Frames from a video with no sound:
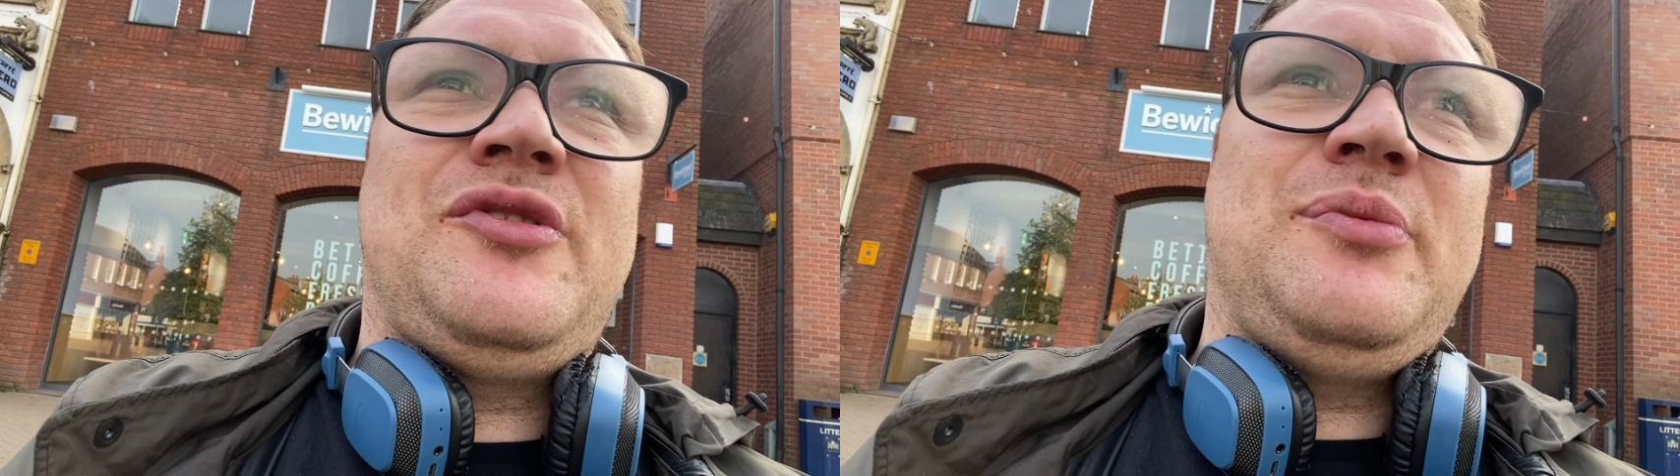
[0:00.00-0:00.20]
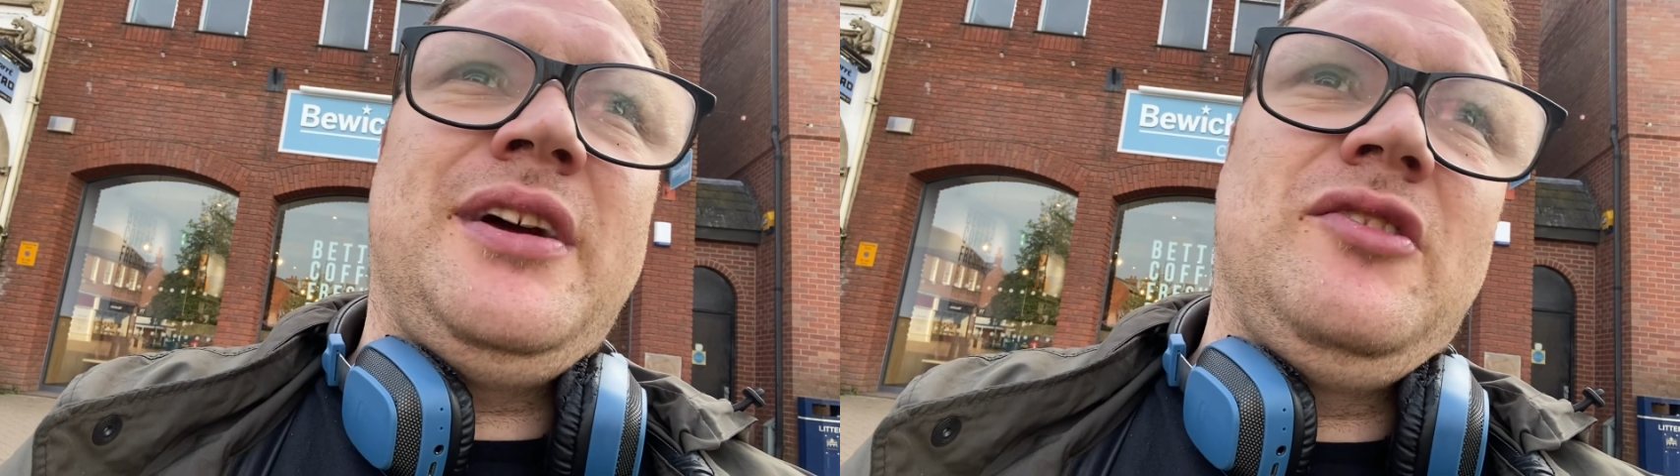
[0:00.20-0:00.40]

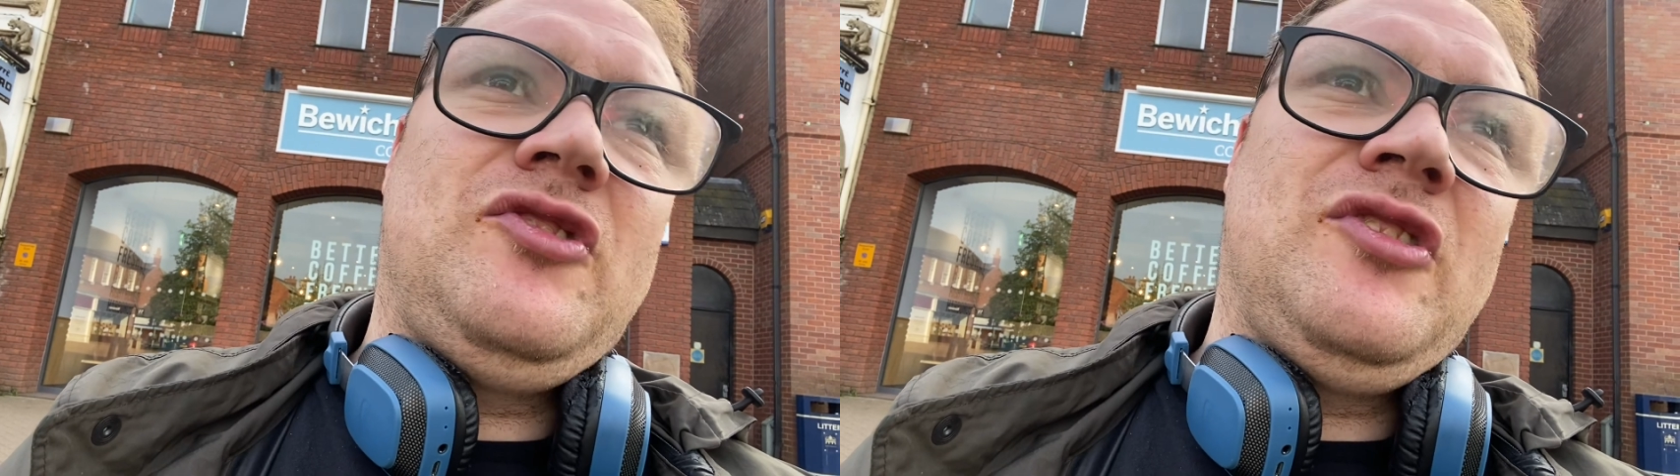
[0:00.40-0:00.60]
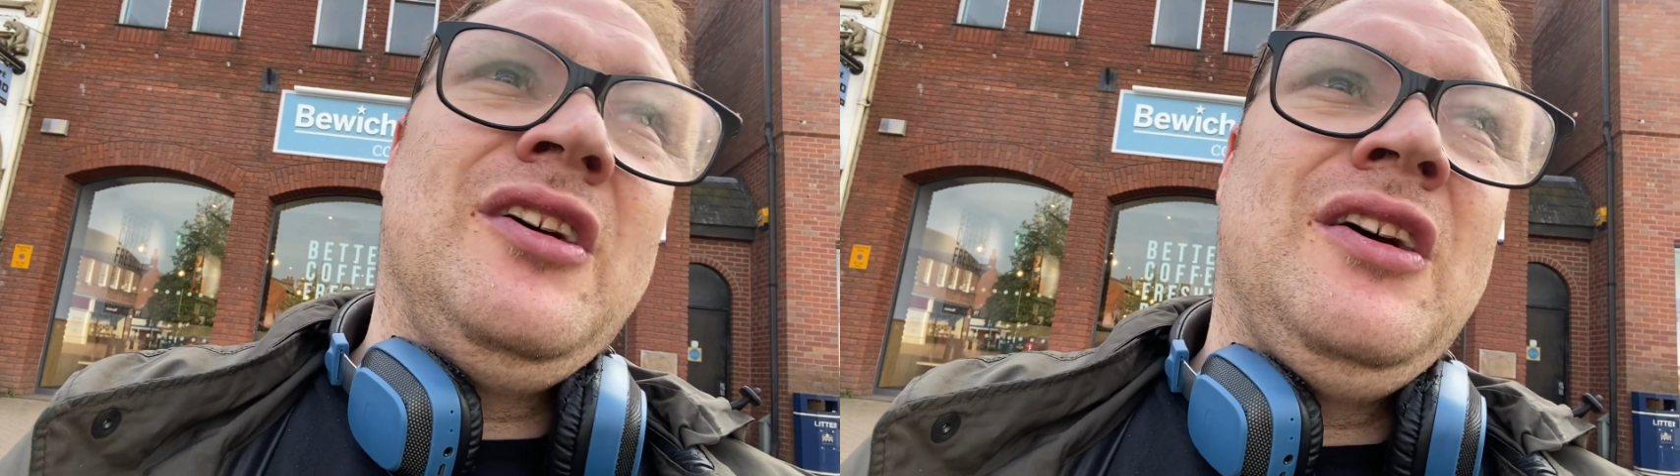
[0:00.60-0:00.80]

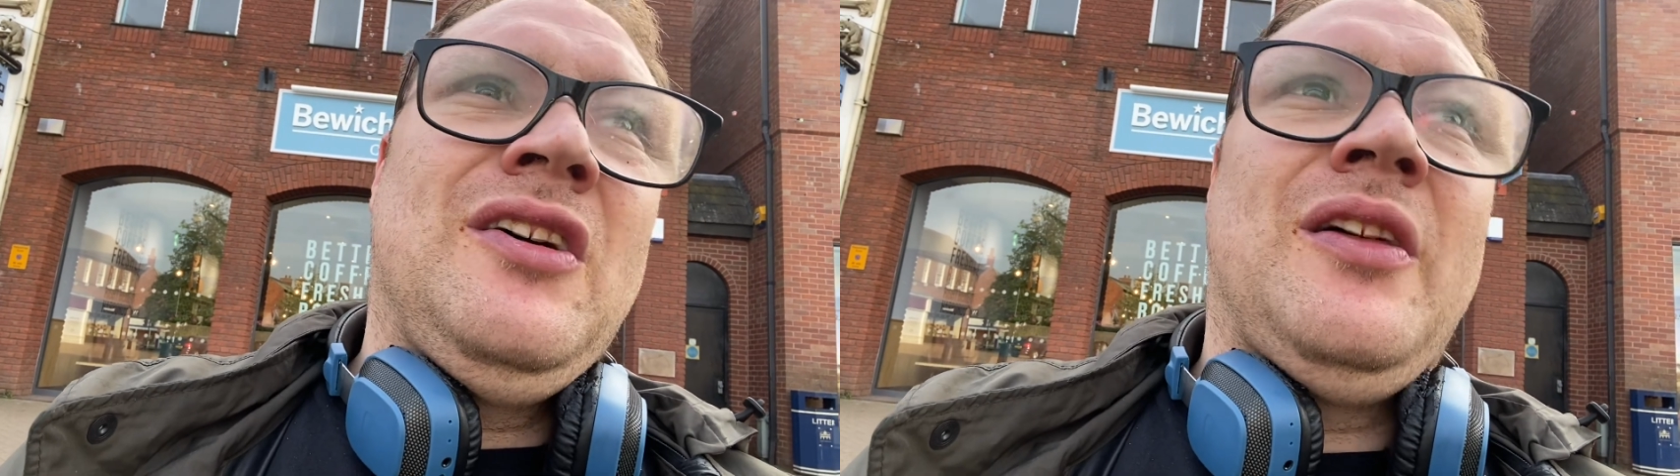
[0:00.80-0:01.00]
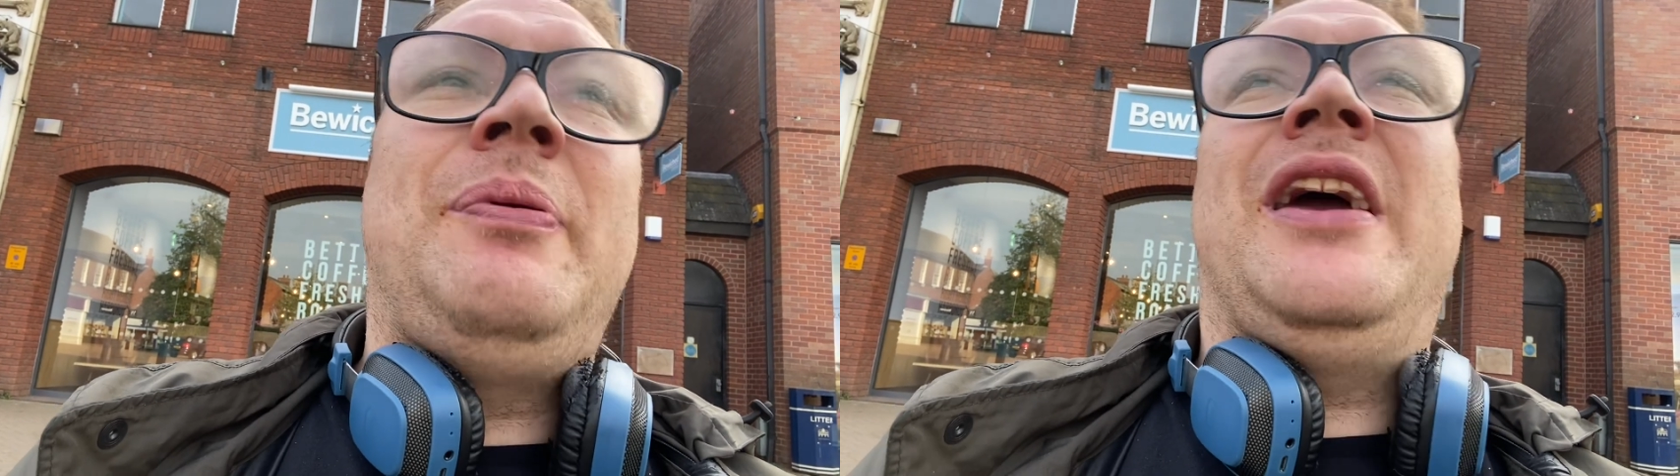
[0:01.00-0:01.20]
Switch,
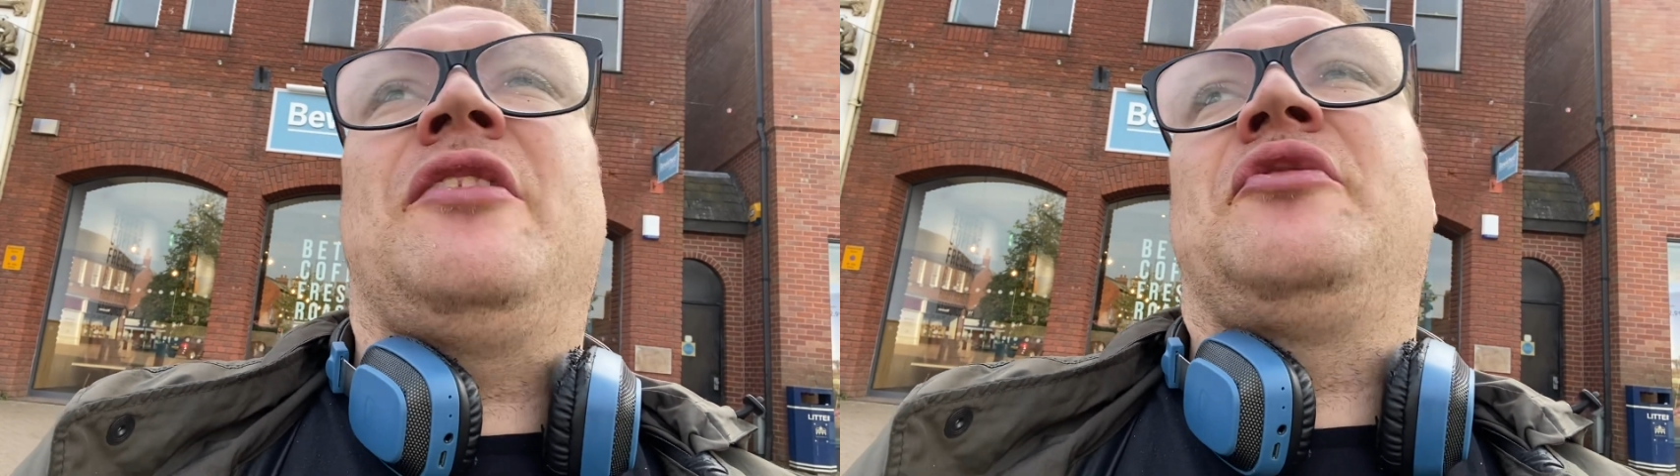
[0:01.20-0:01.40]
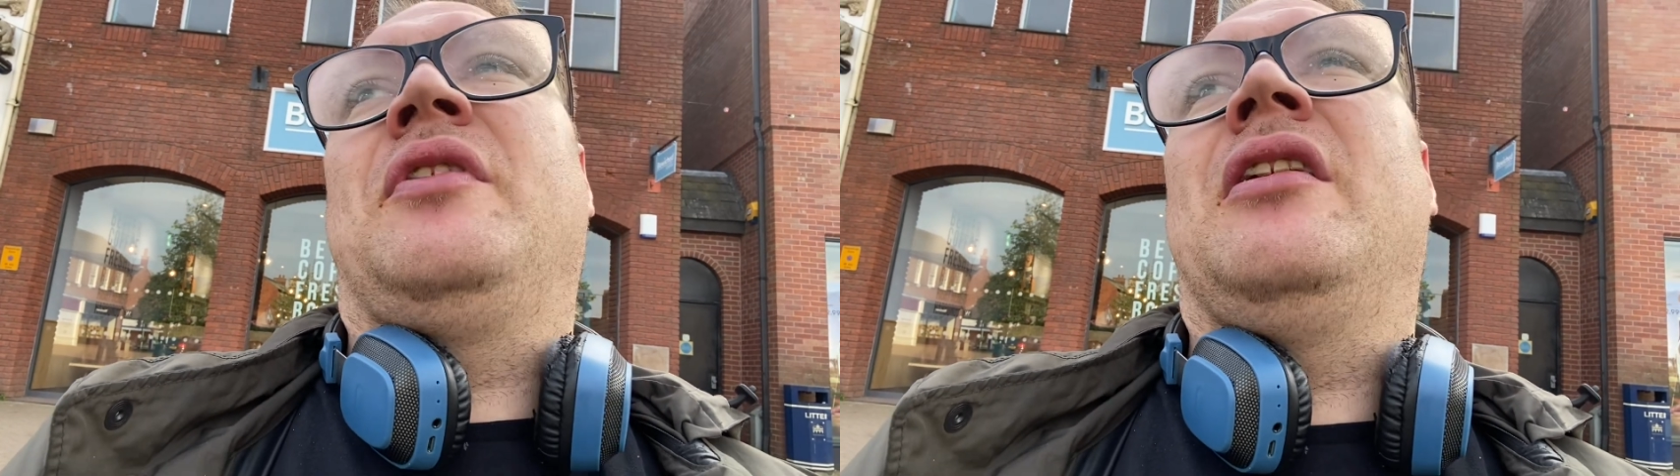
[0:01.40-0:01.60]
the
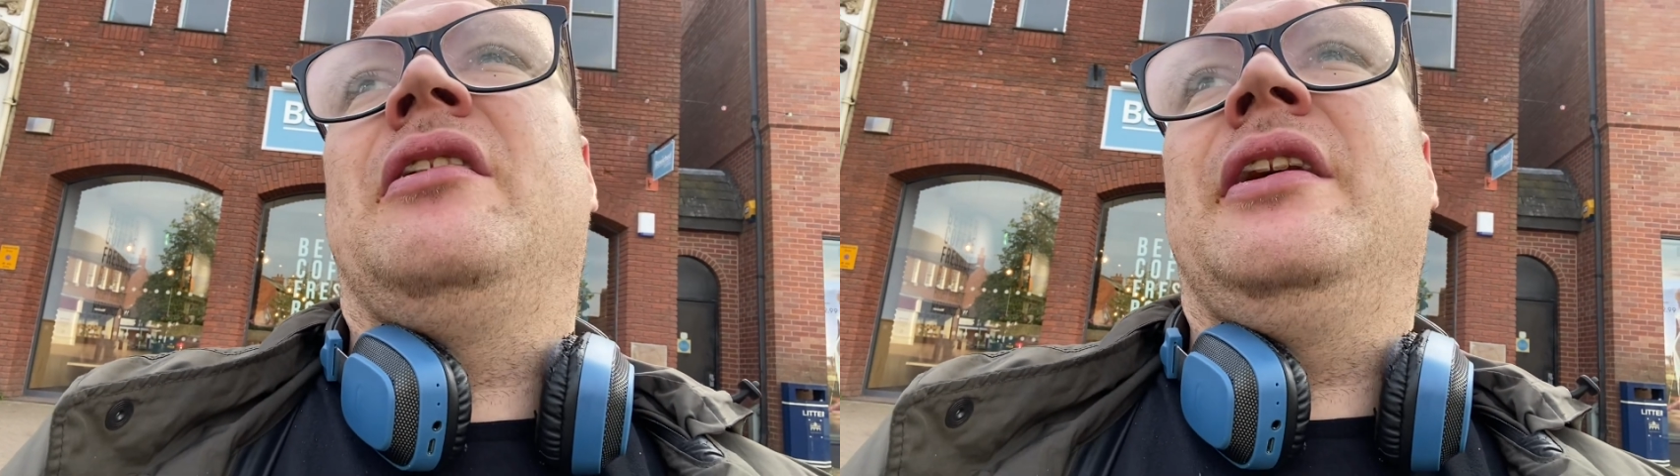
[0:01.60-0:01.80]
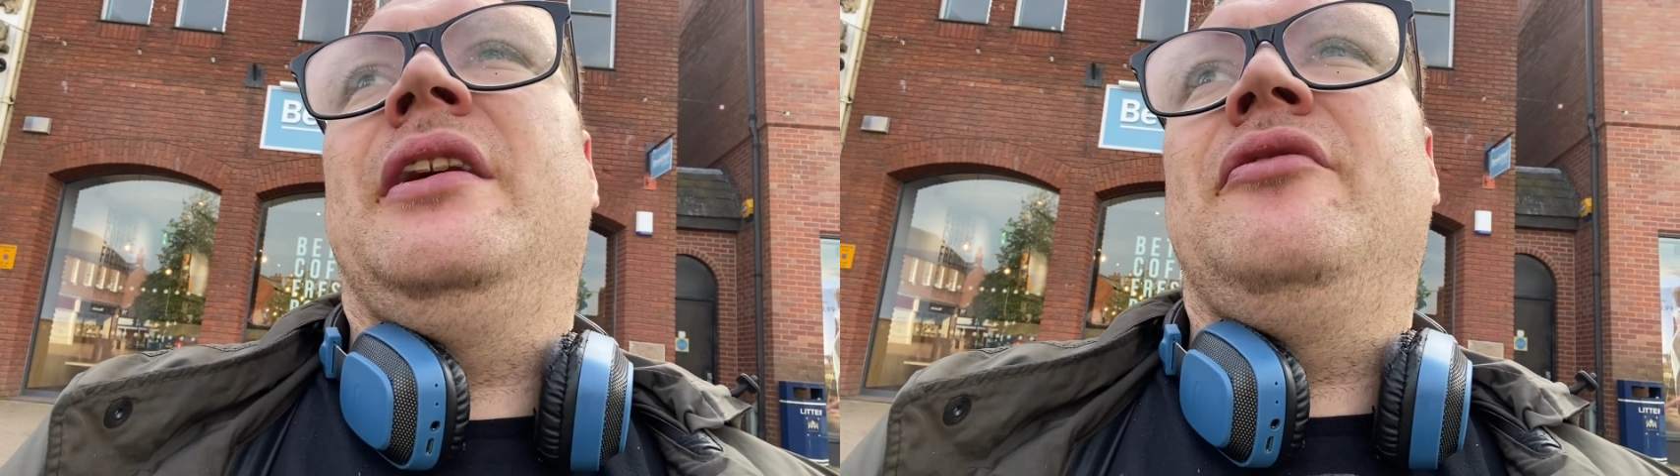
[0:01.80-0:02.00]

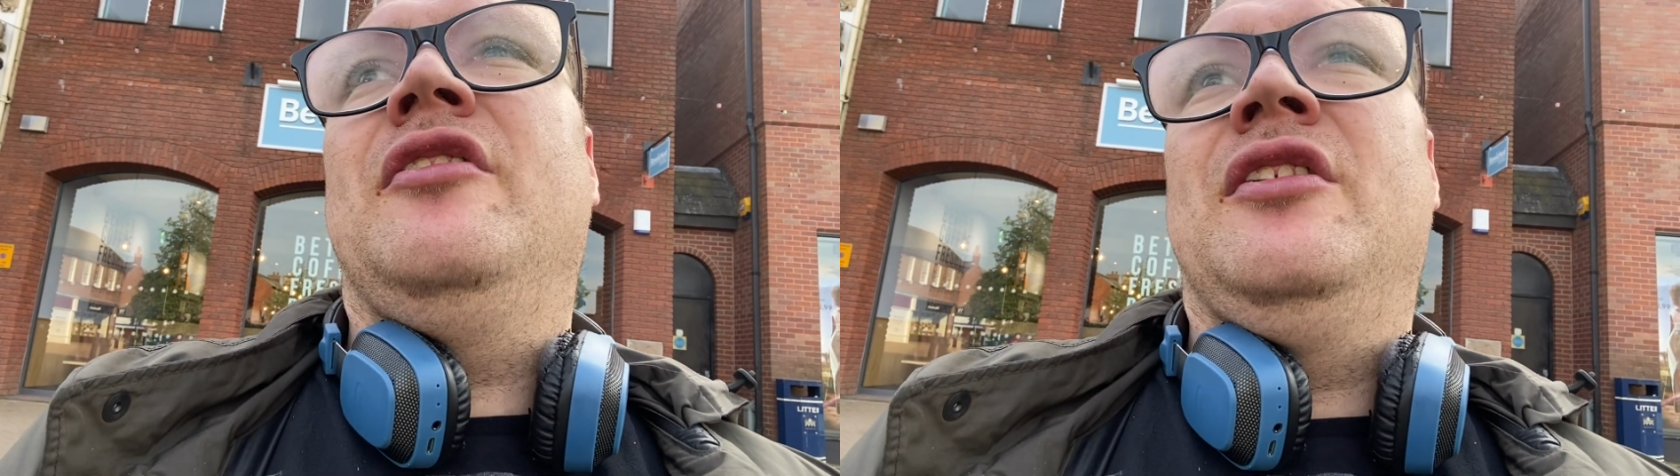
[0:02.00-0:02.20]
PS5.